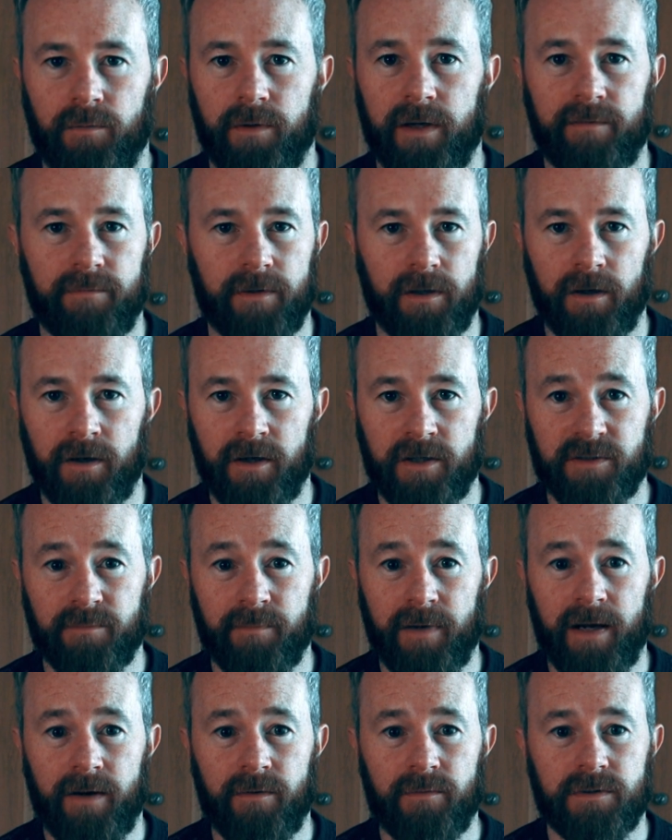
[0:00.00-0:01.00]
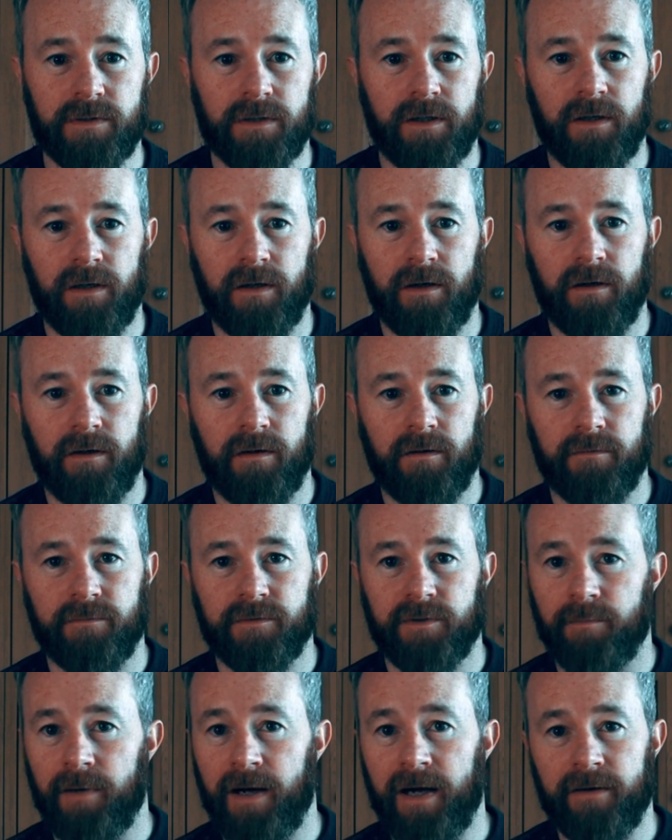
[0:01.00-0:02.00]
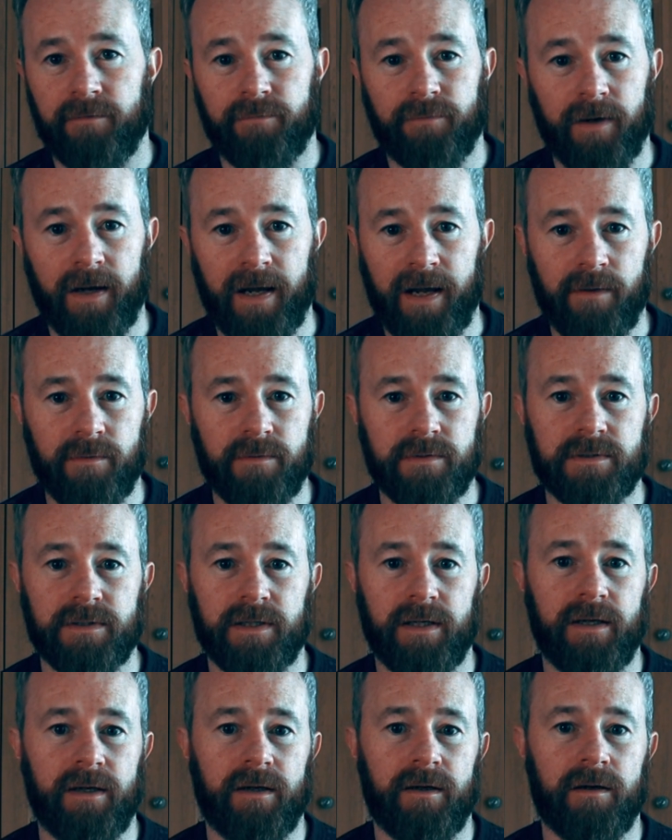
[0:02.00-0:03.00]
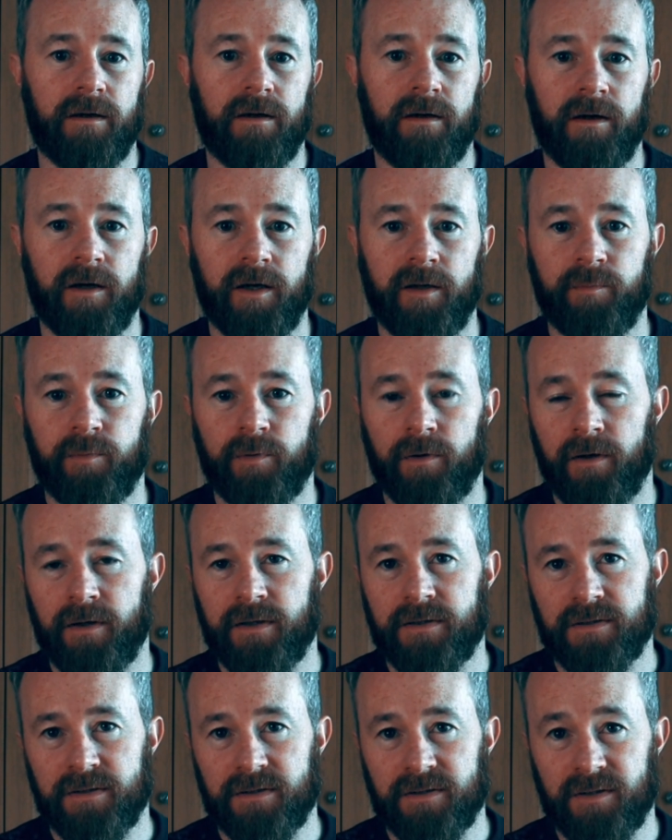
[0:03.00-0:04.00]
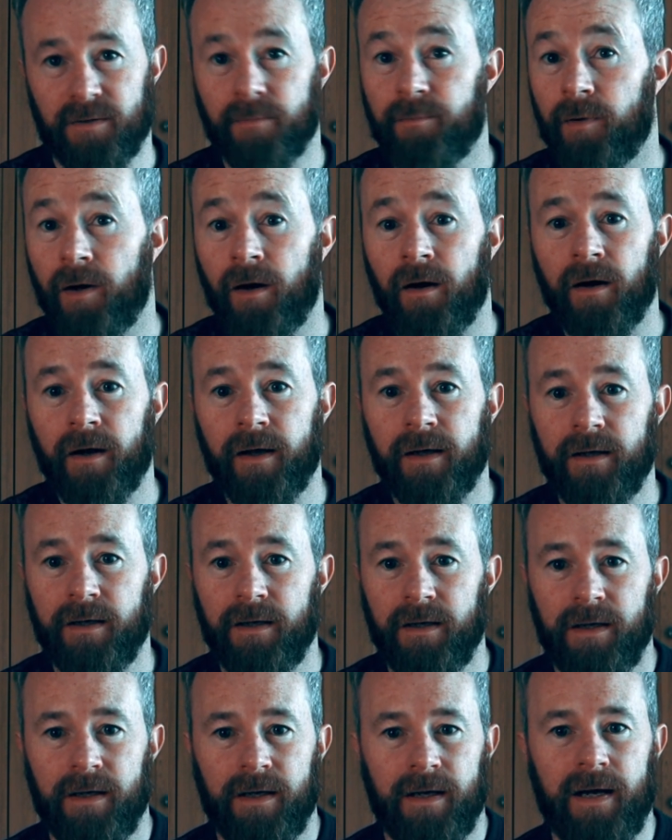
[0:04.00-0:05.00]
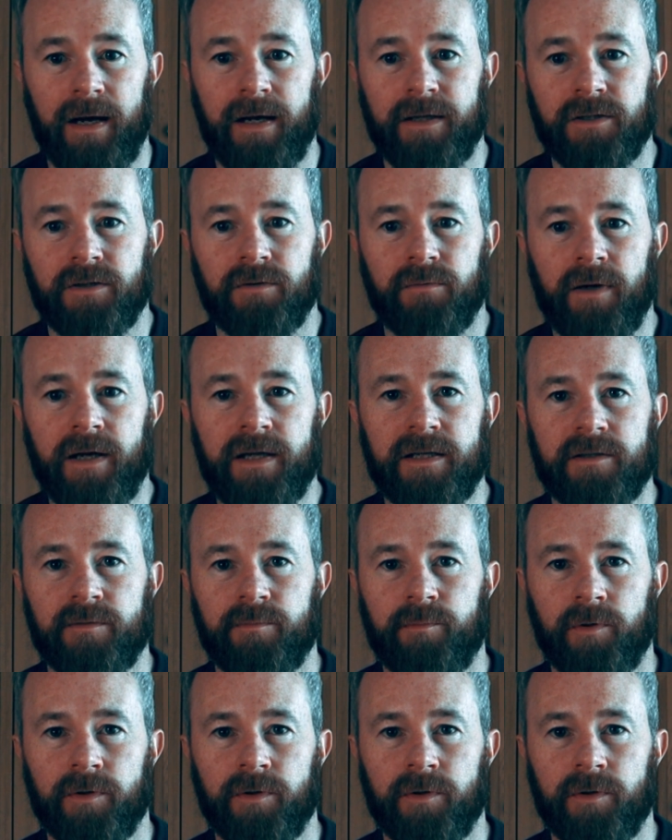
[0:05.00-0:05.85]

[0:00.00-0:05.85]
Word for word: We have a large amount of demand for housing, high prices to buy and to rent,